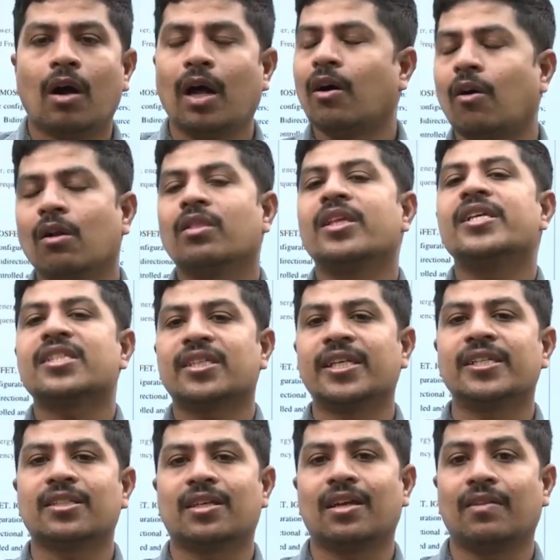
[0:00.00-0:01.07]
all these
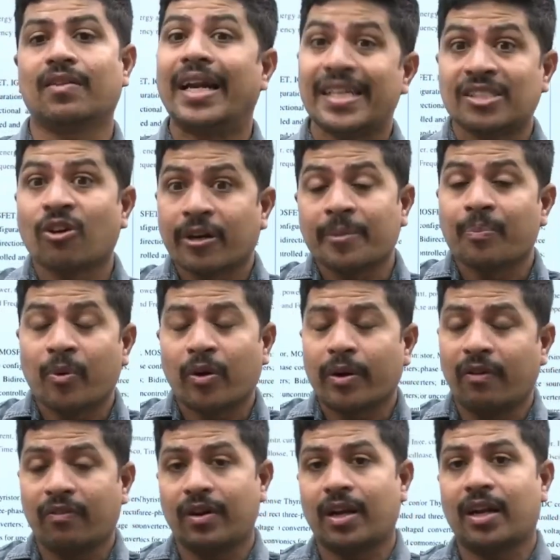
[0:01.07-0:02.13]
things that is not
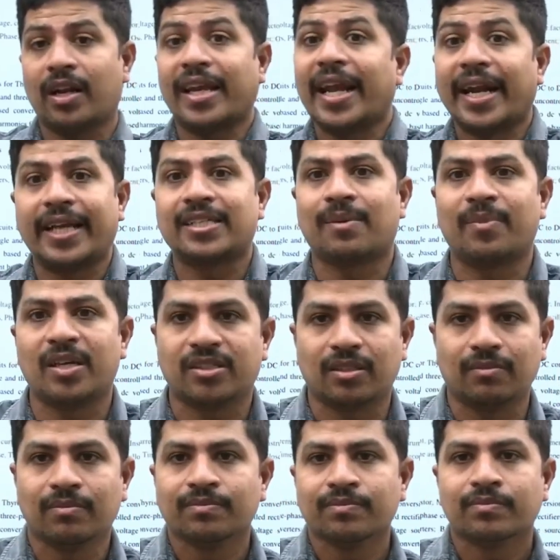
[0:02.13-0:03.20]
important for gate
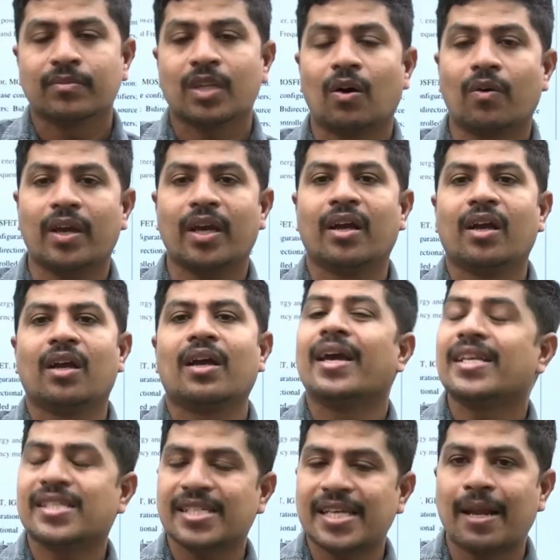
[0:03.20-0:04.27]
examination okay
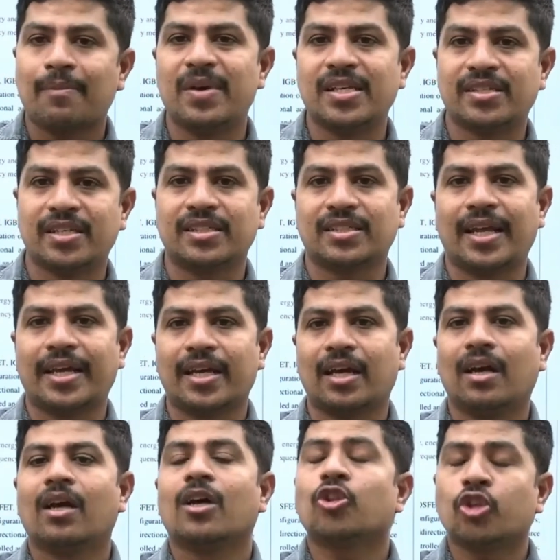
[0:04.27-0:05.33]
SCR basics like a uh,